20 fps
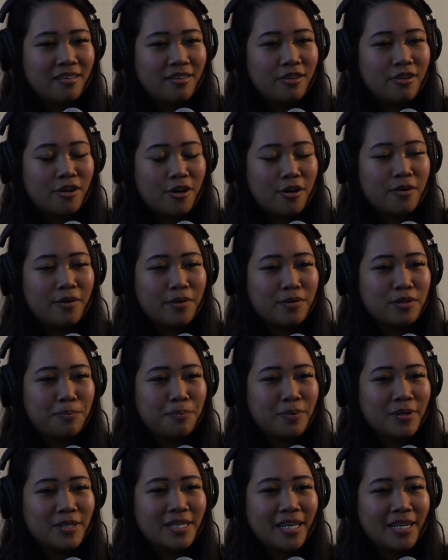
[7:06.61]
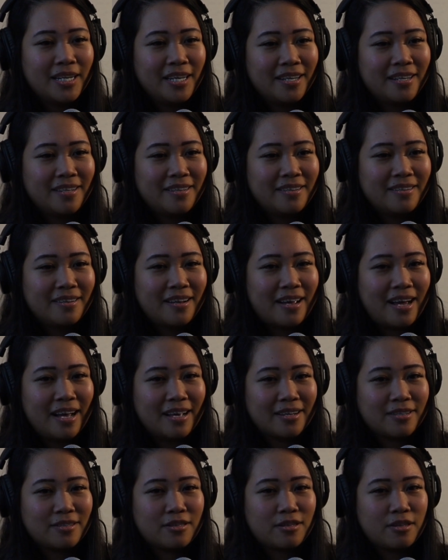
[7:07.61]
it was presented
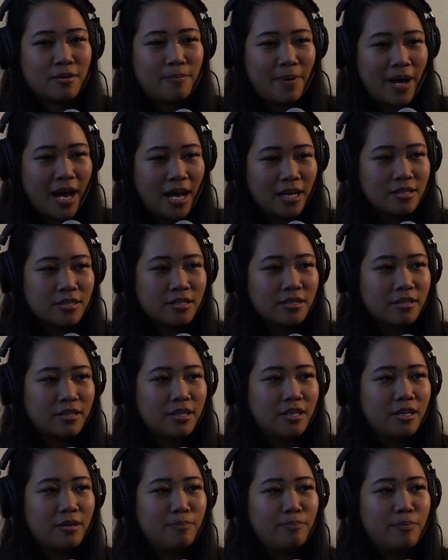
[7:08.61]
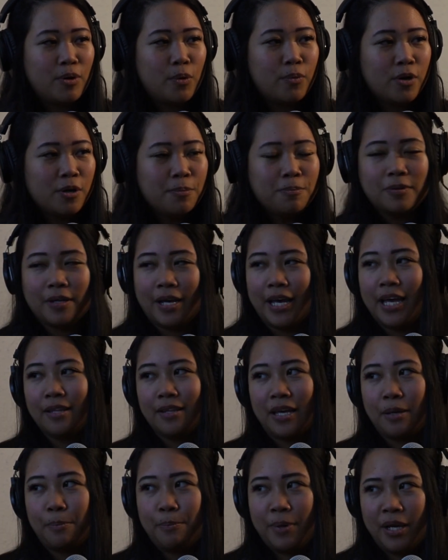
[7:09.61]
as The Bachelor, but we're playing
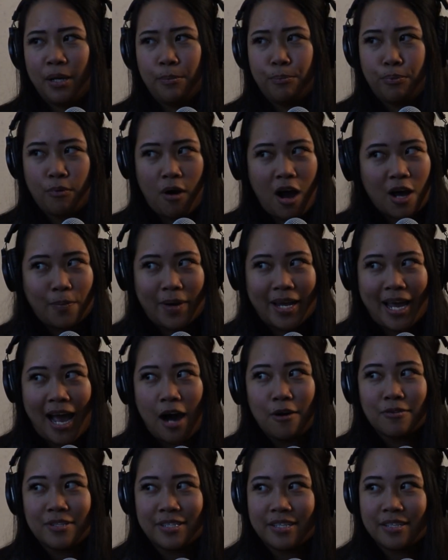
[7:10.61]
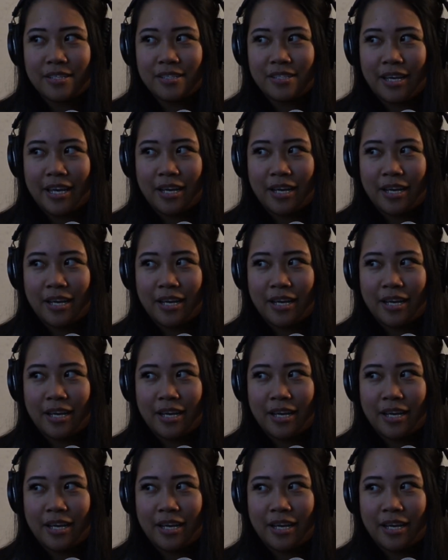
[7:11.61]
like big Broadway houses.